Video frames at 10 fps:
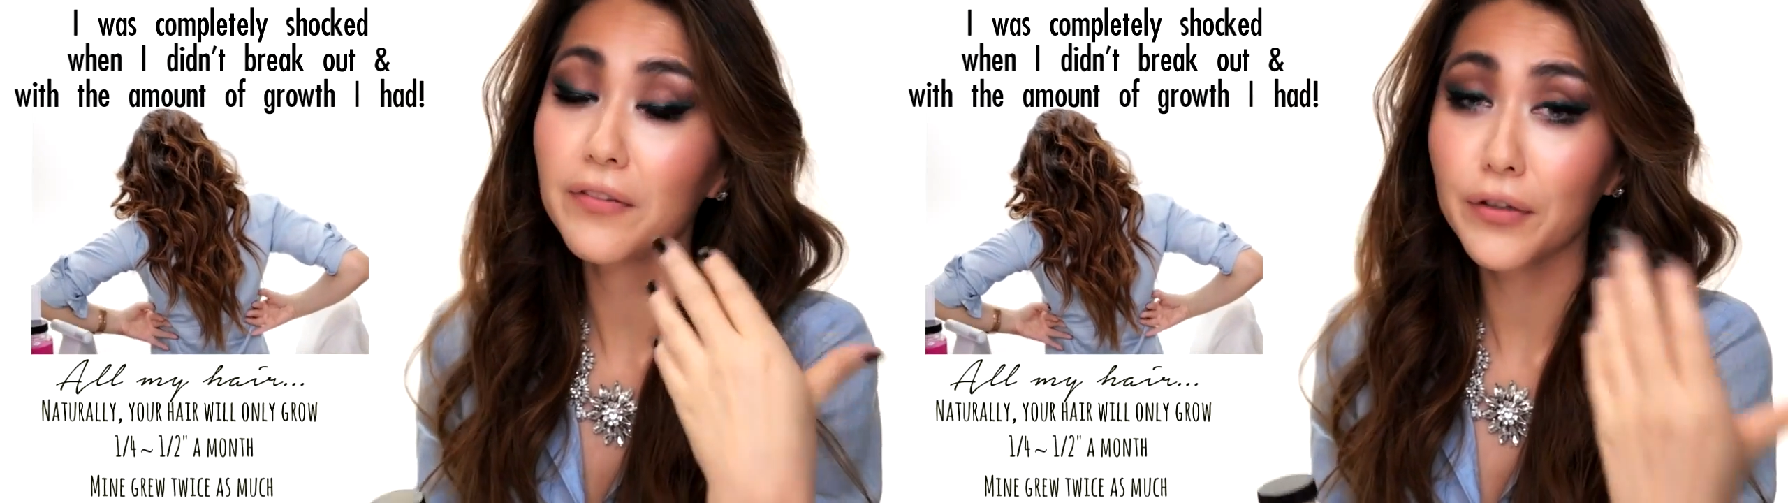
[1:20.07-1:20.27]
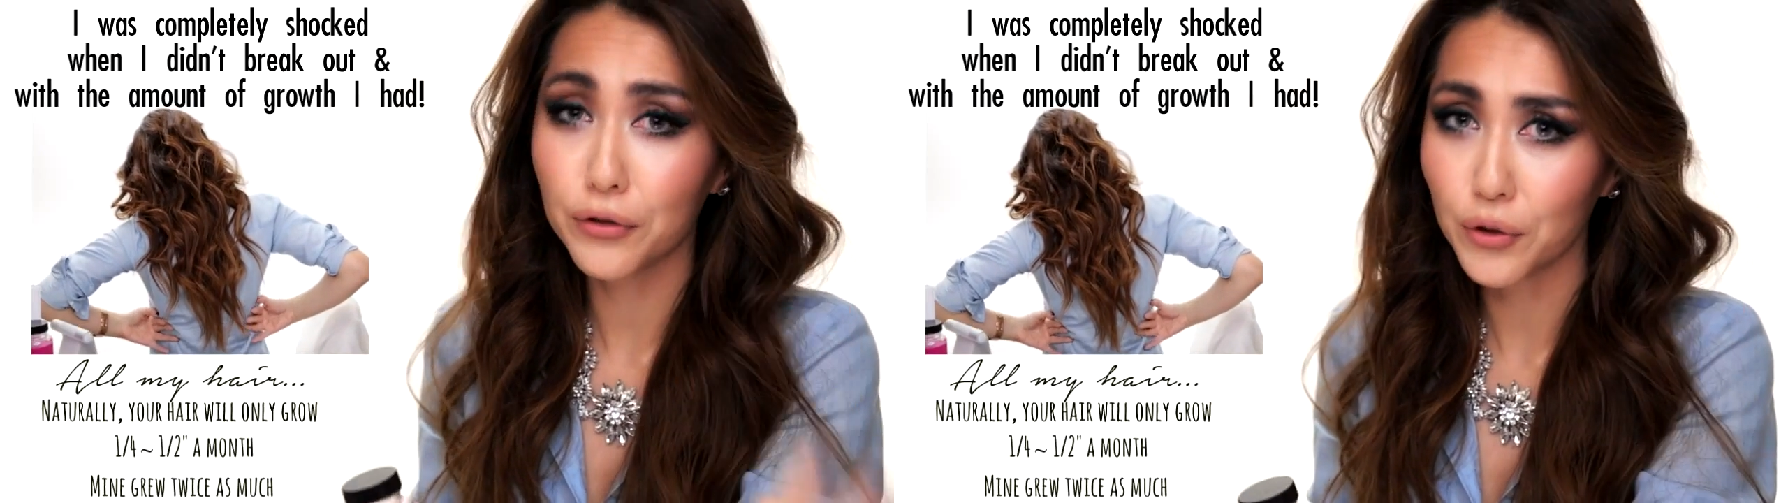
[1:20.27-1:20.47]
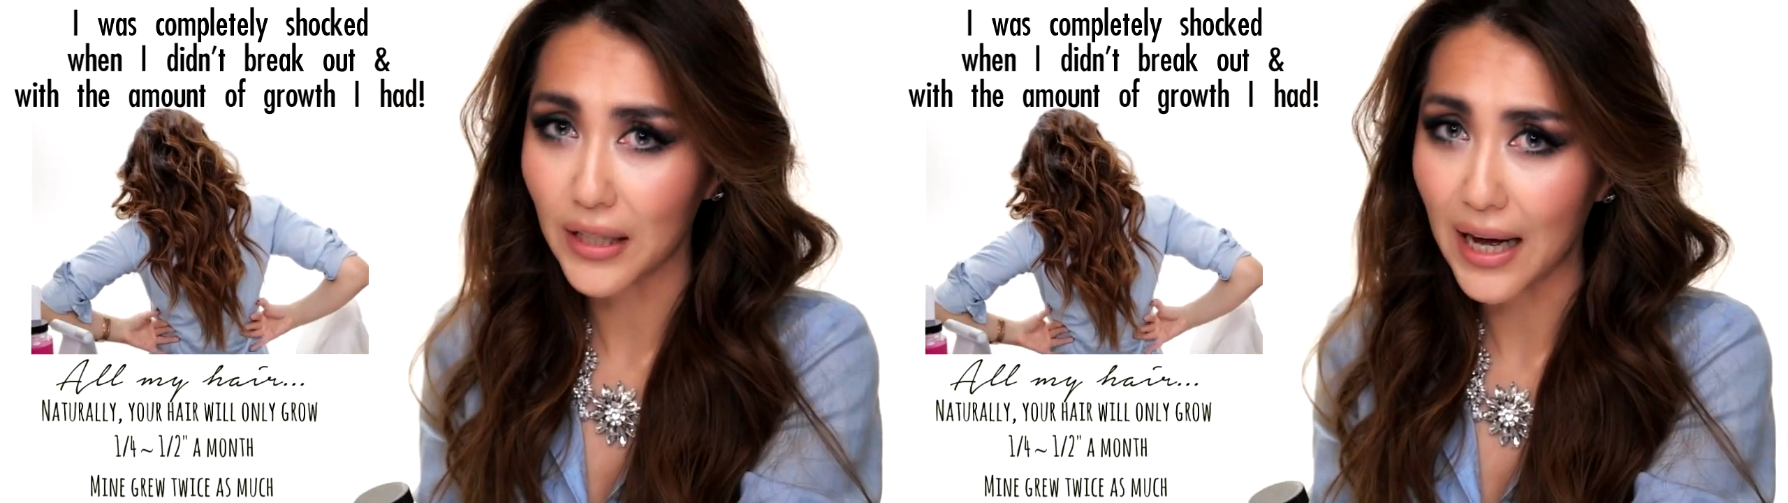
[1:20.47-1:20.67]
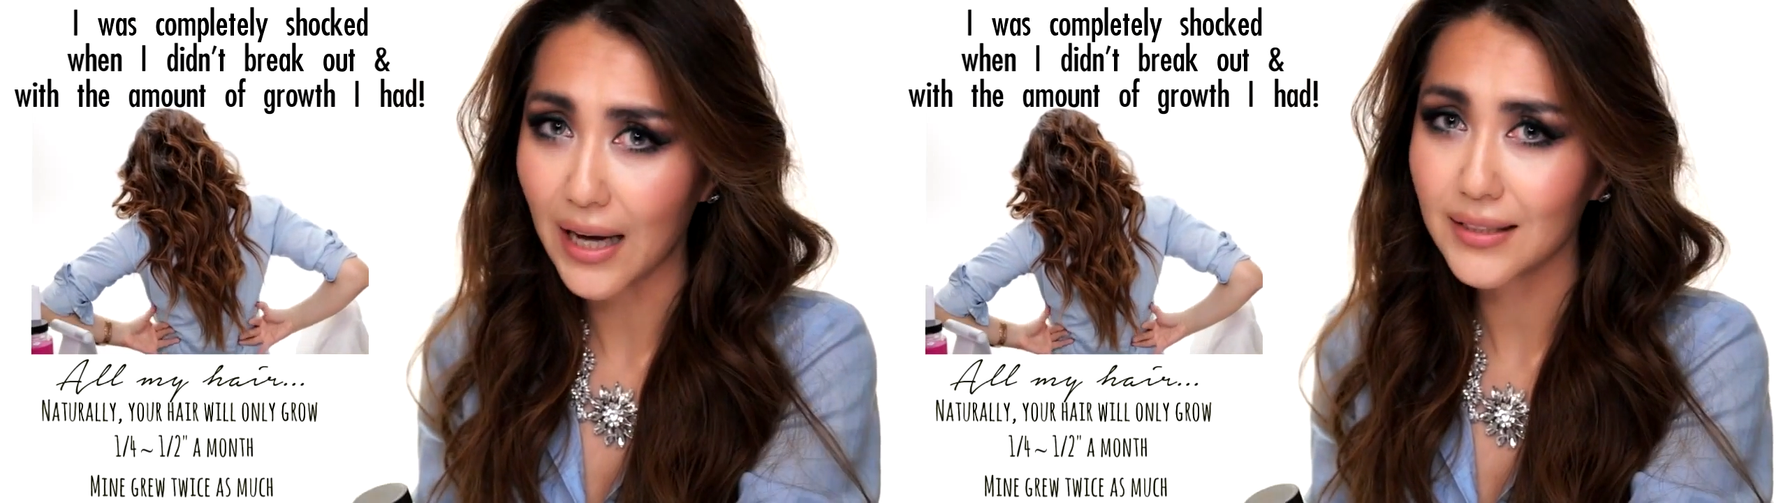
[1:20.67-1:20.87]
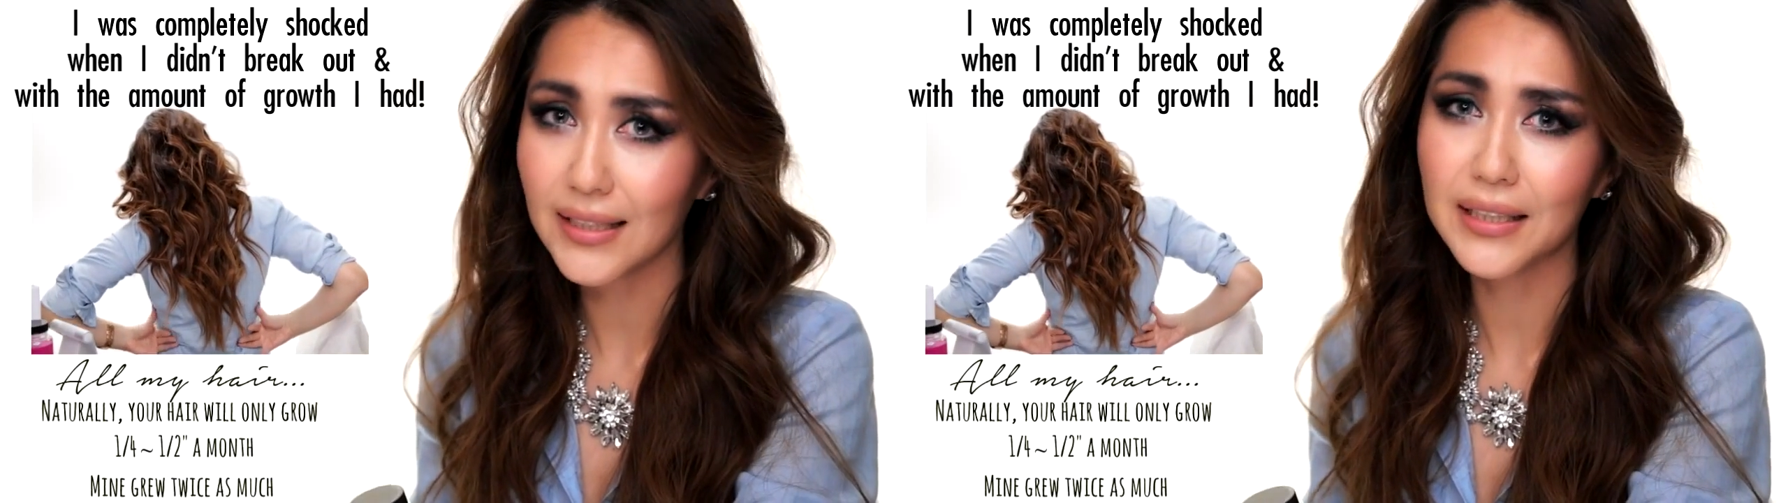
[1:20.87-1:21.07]
if it grew a
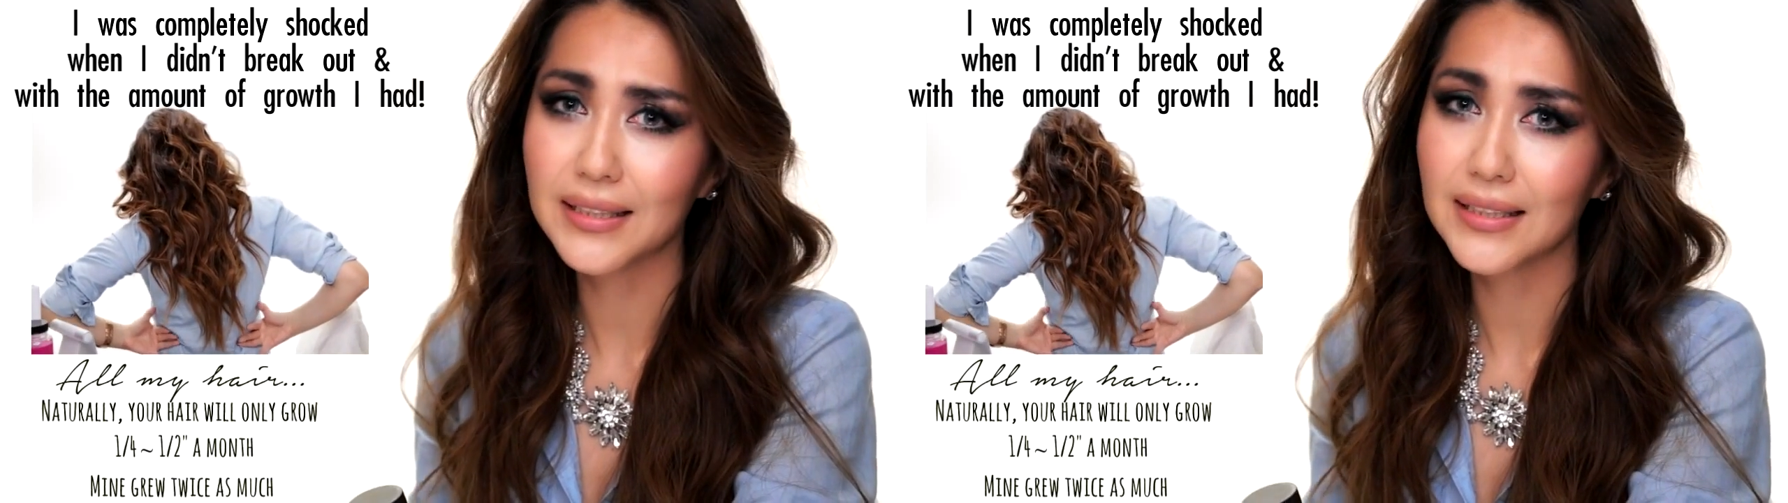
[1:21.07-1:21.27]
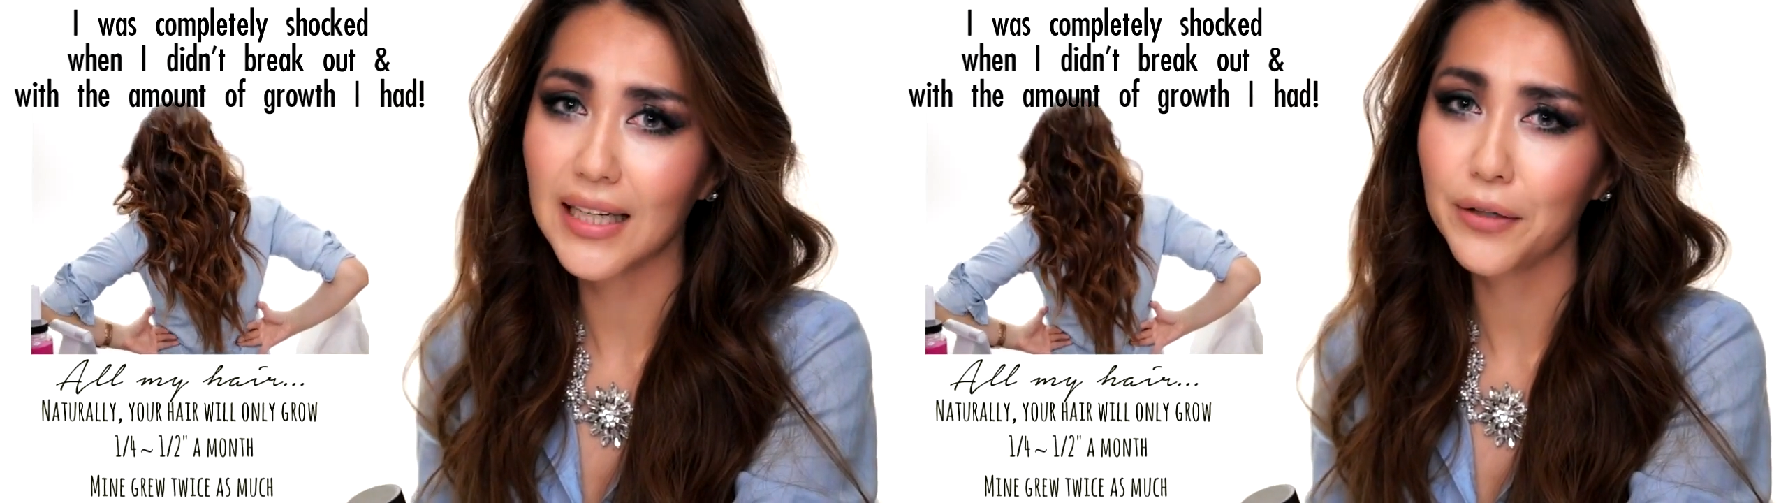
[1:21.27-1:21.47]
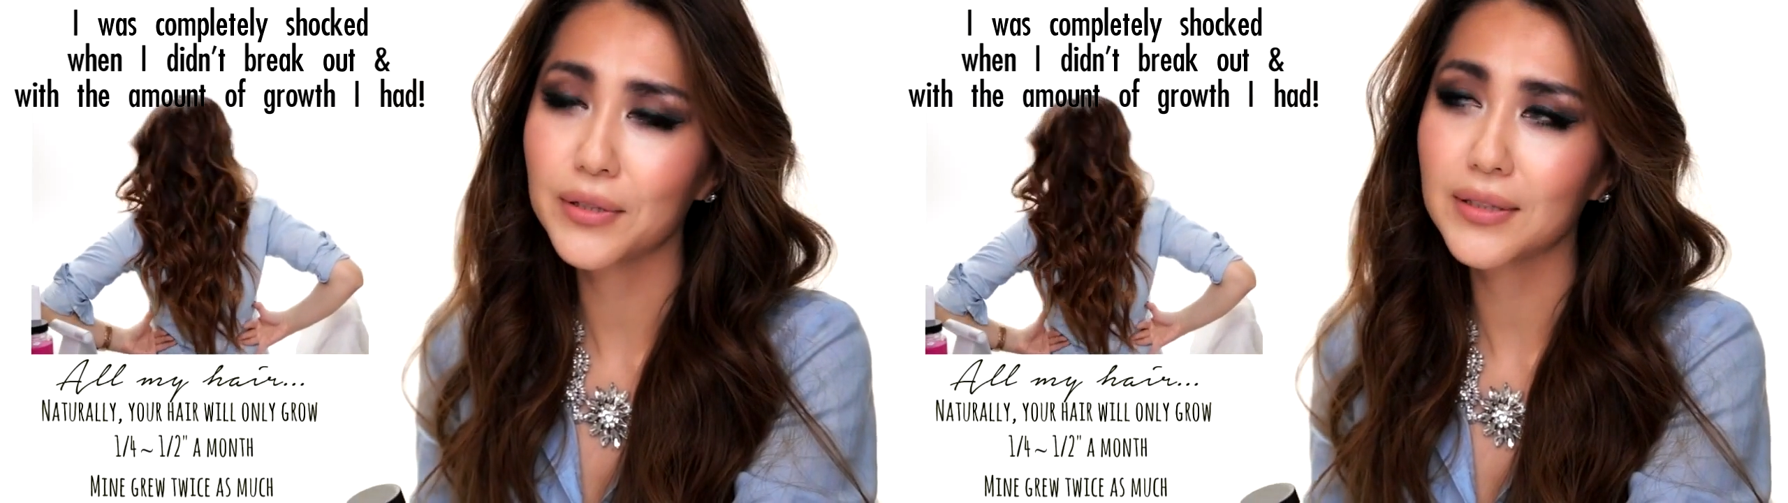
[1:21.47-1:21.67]
lot, it's not